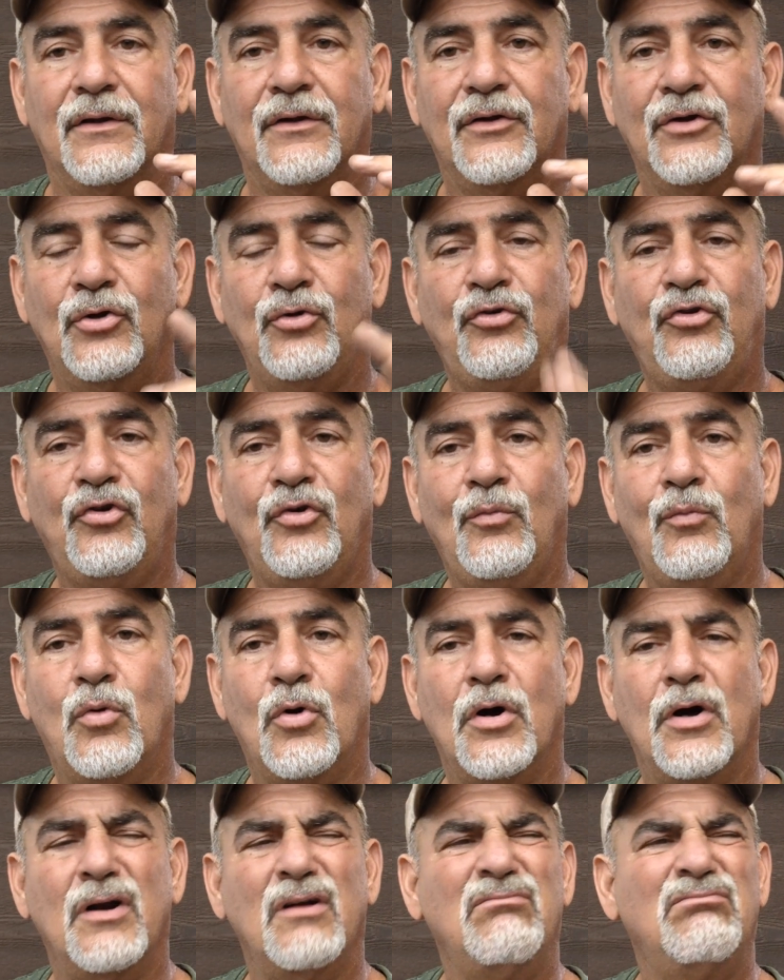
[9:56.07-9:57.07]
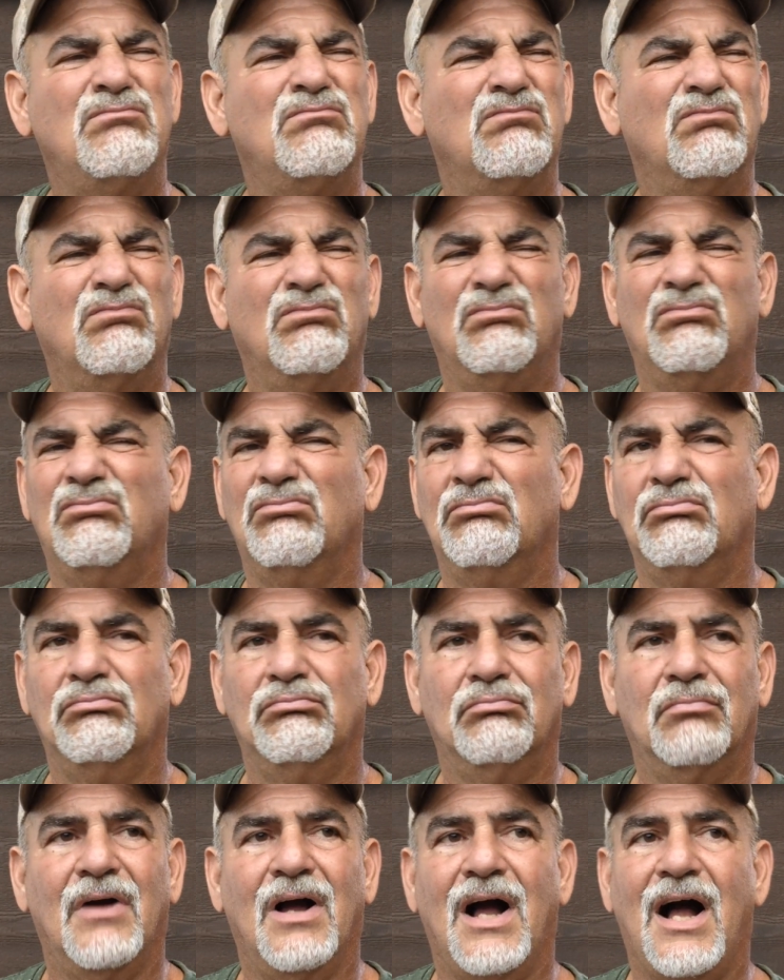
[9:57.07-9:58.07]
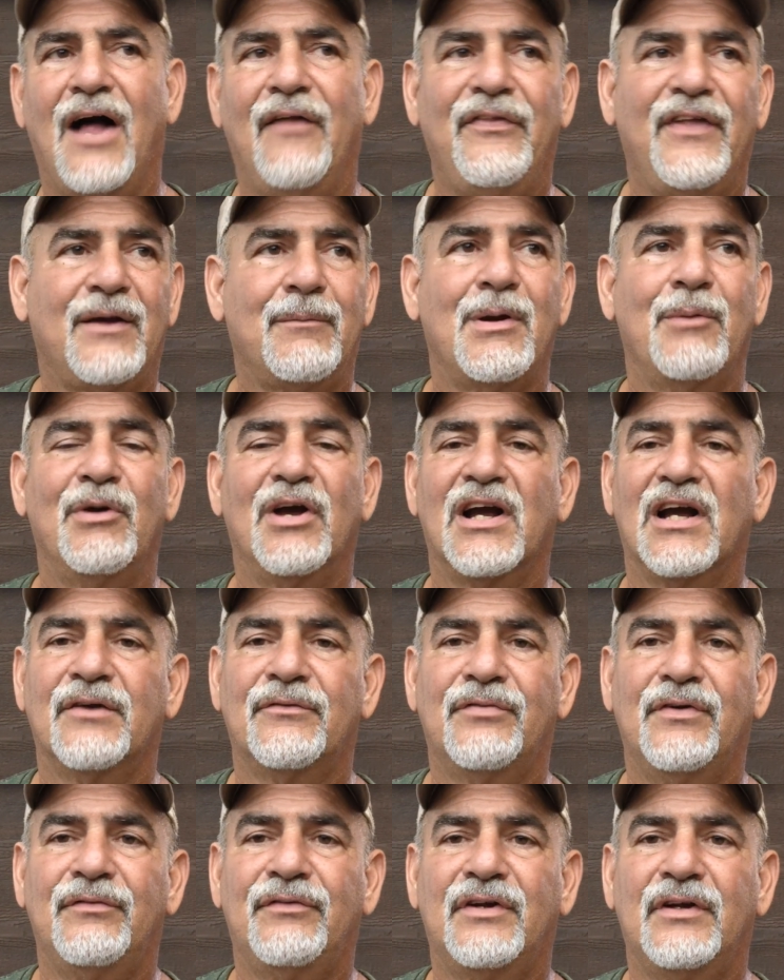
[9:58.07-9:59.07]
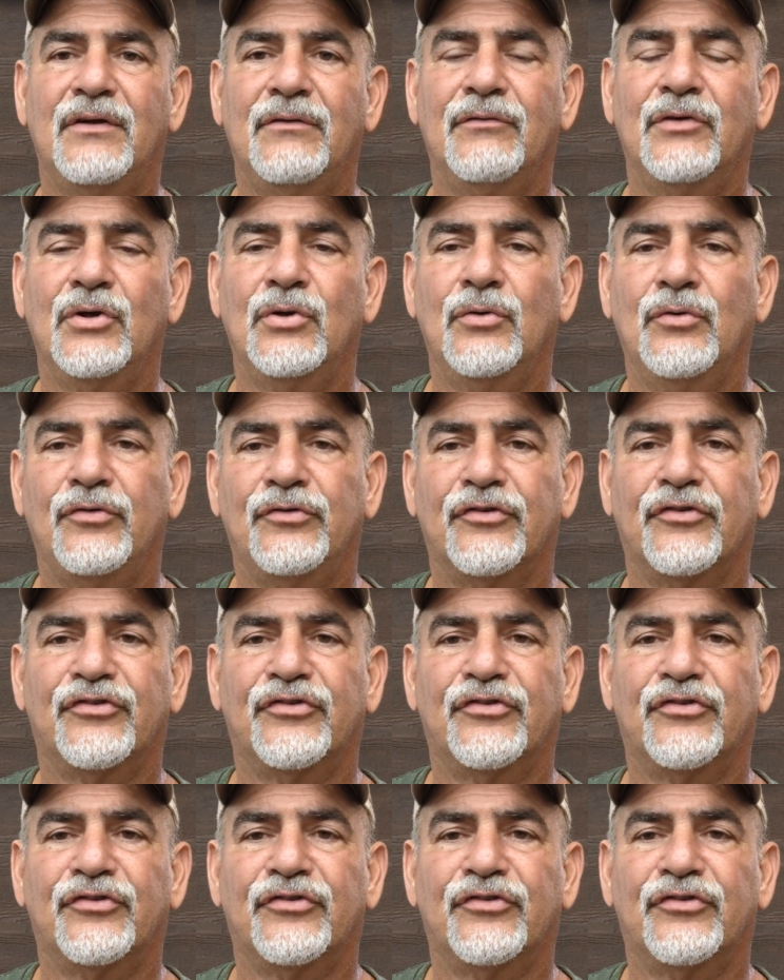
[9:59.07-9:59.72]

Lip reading: YouTube one, I think maybe I got 15 views.